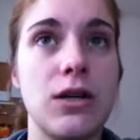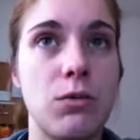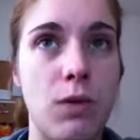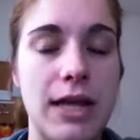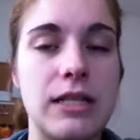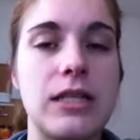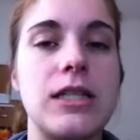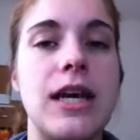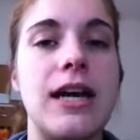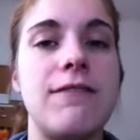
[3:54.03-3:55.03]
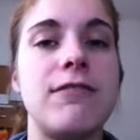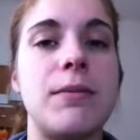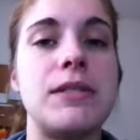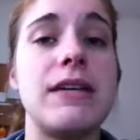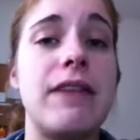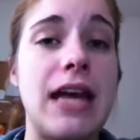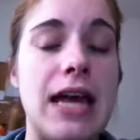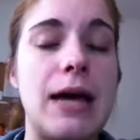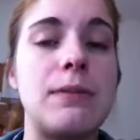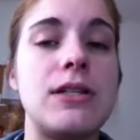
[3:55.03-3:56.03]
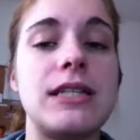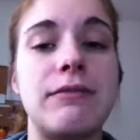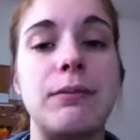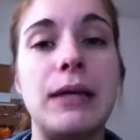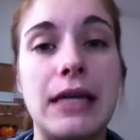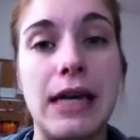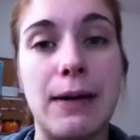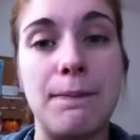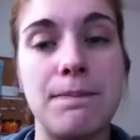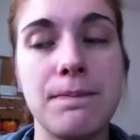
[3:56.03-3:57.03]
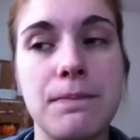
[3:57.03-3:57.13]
to Wednesday from 7 a.m. to 7 p.m.